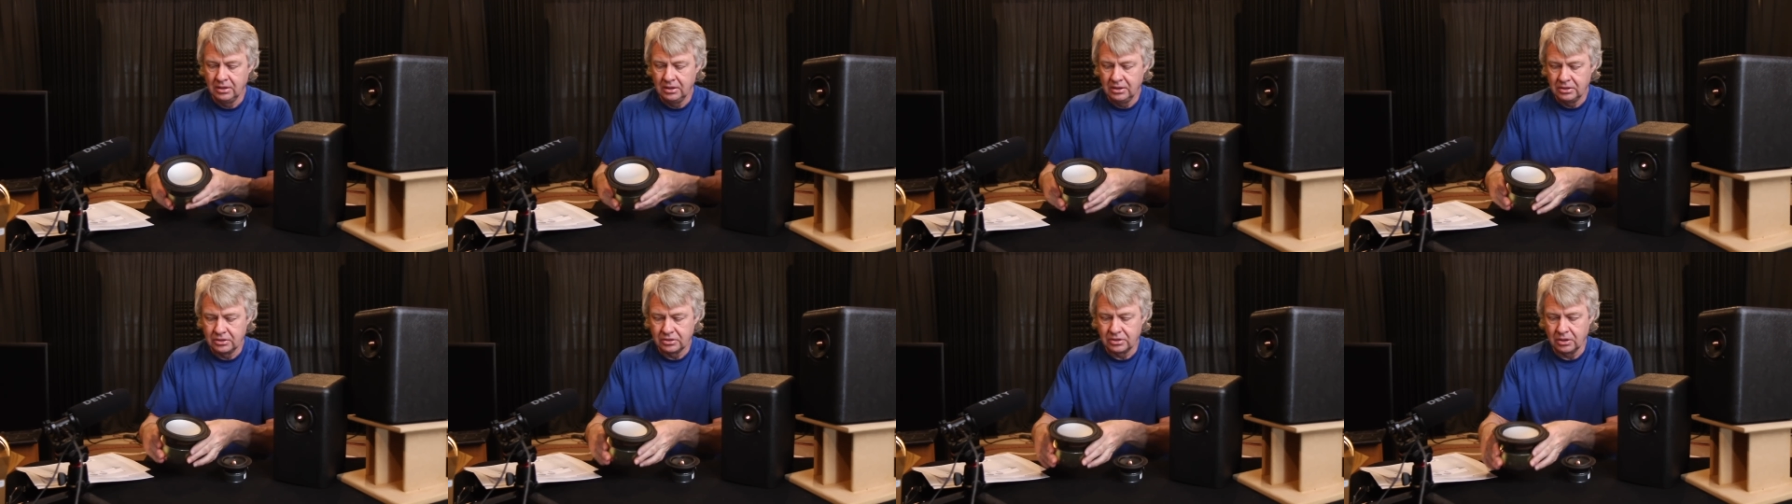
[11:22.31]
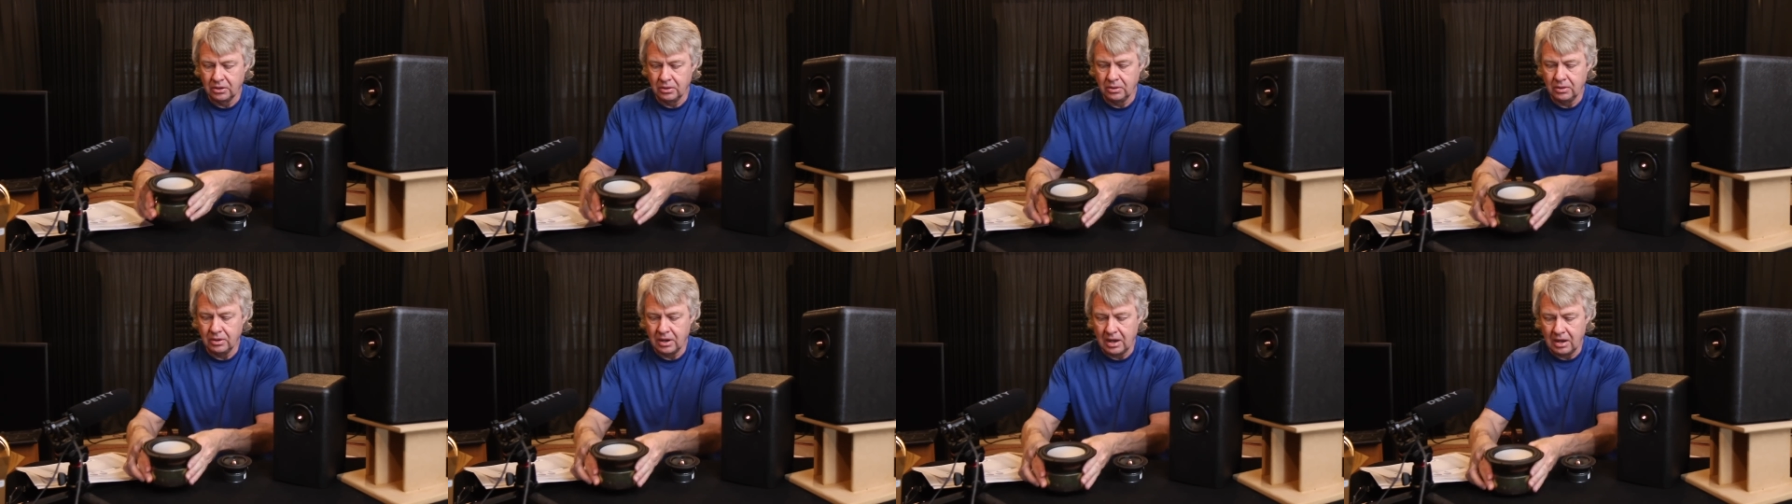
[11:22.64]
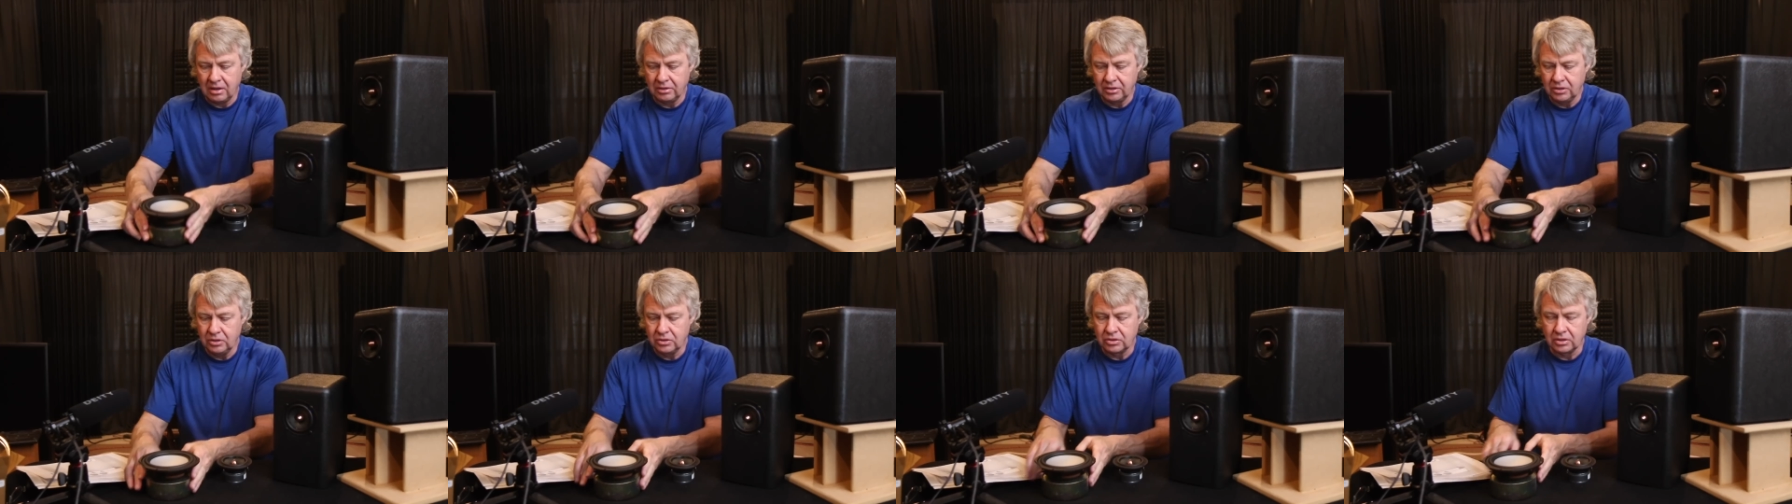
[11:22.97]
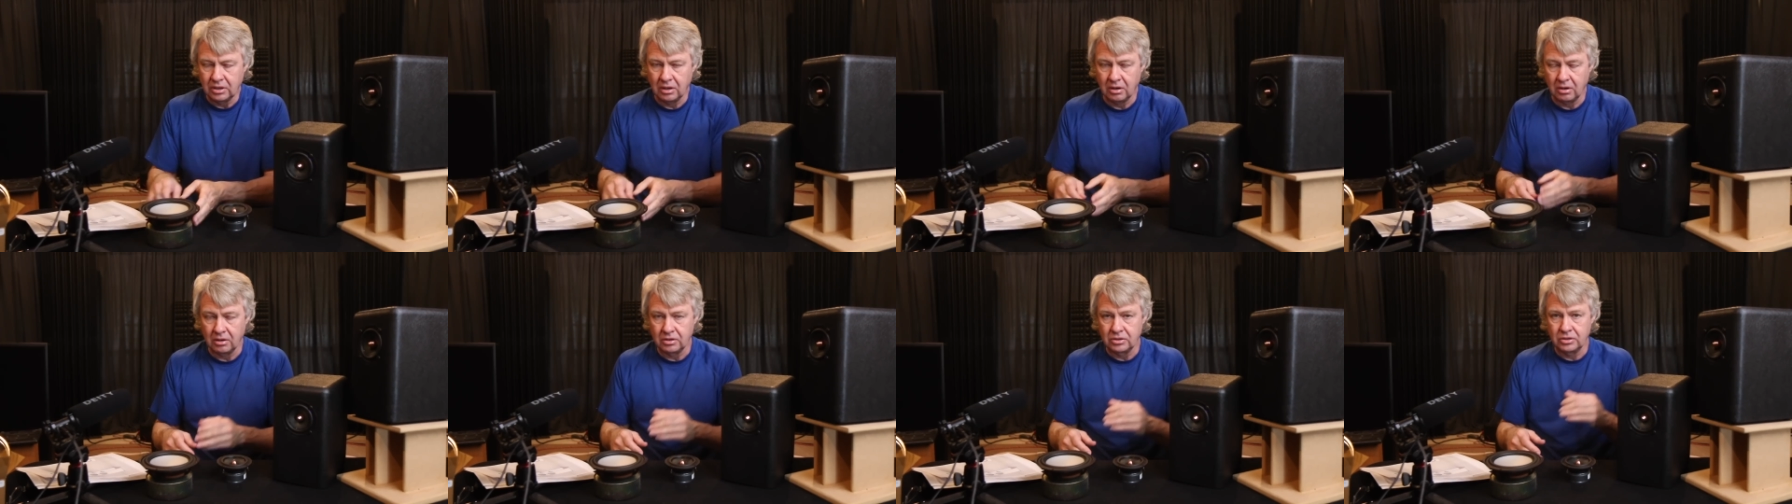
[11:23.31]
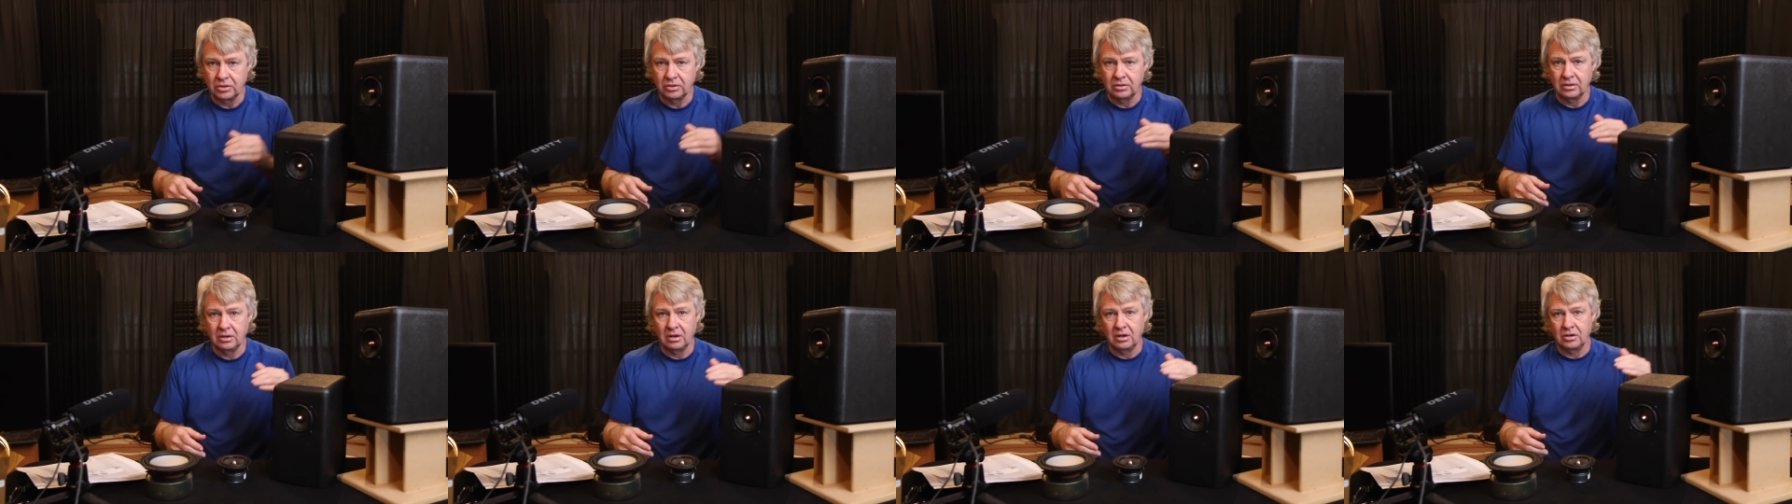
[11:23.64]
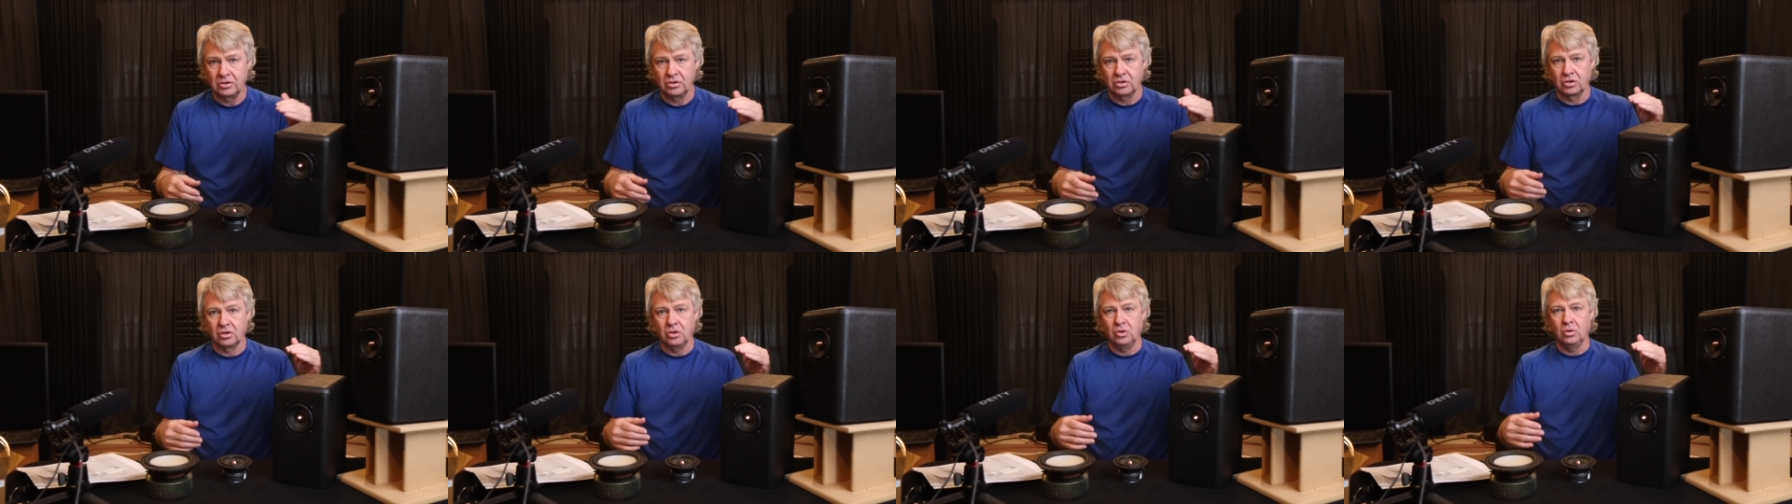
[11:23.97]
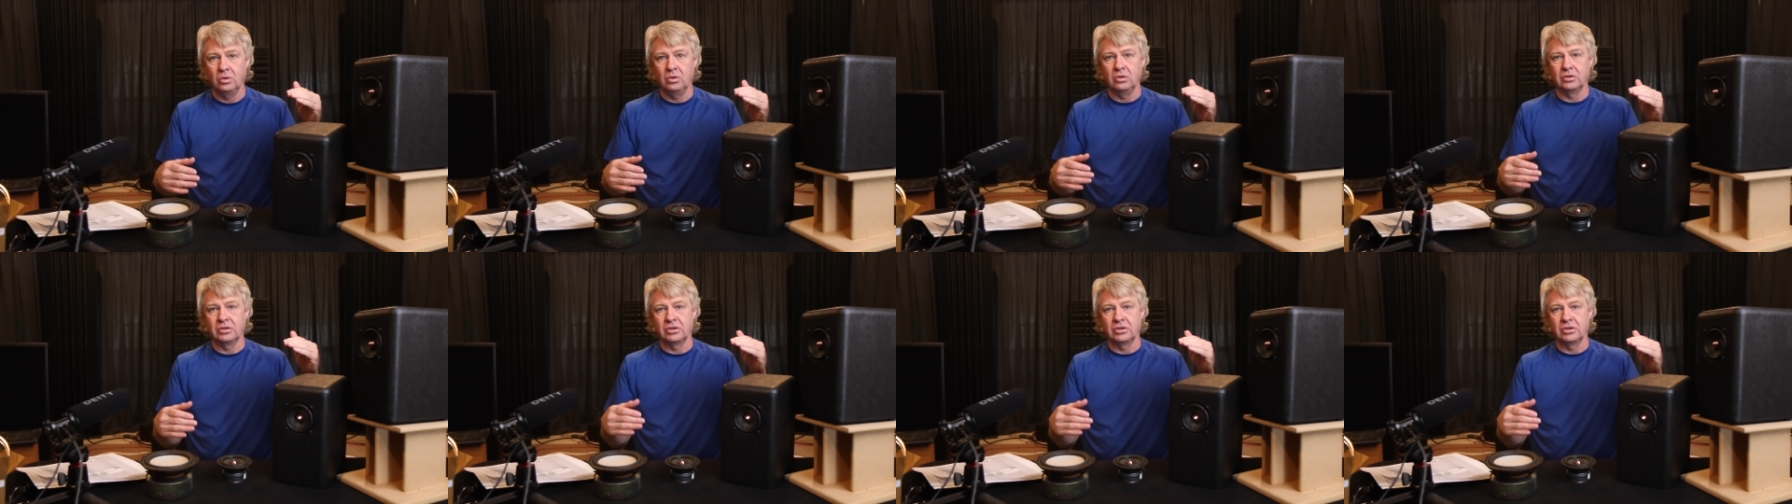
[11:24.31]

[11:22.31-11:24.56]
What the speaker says: So I'll use a larger and larger coil